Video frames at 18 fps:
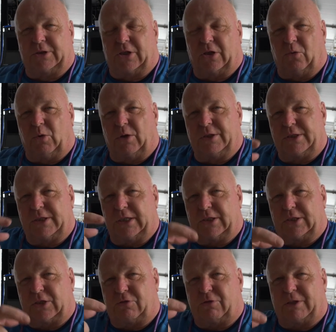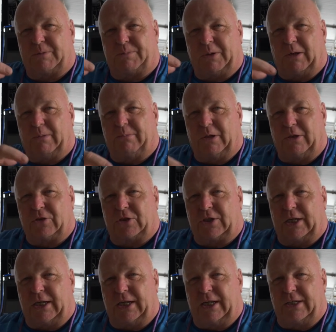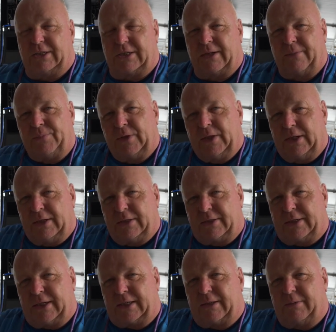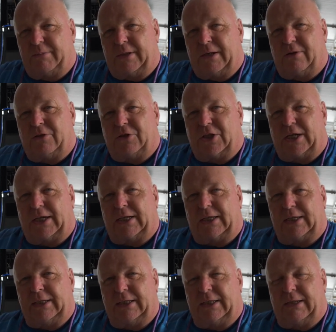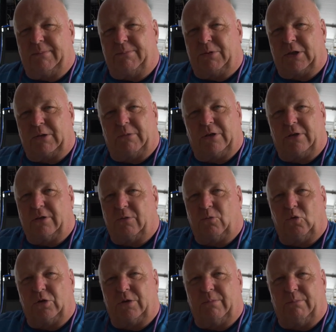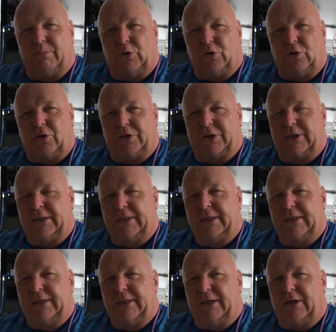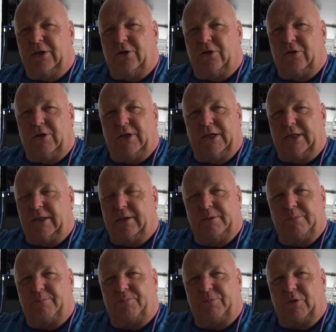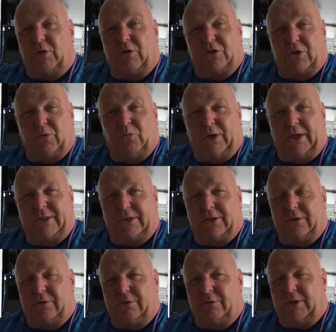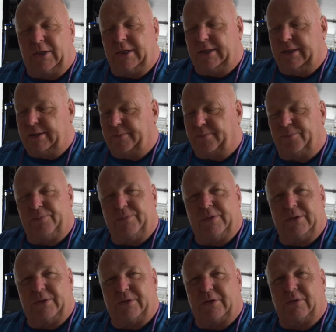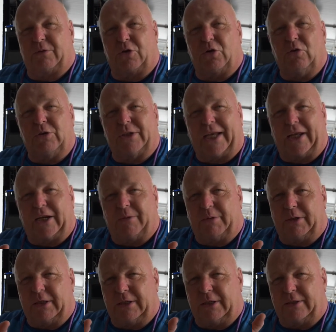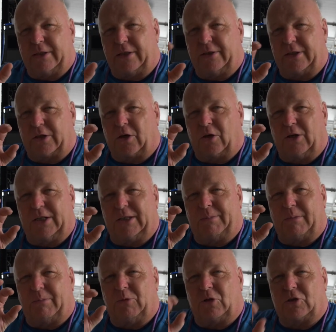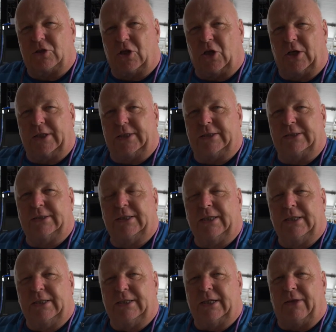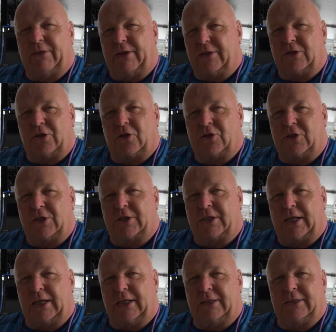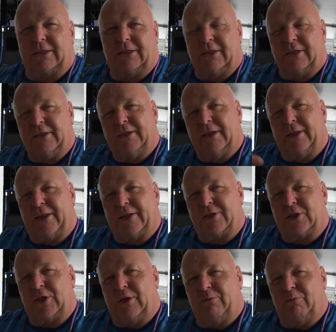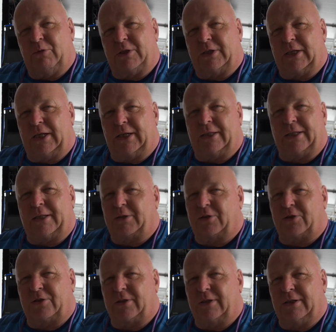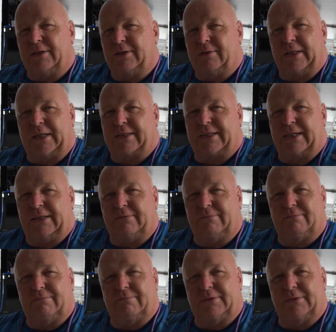So once it's crispy on both sides, take them out gently and put them on a wooden board or somewhere to cool down a bit, and then they go a little bit more solid. And then toss your salad and then serve them with salad. That's it.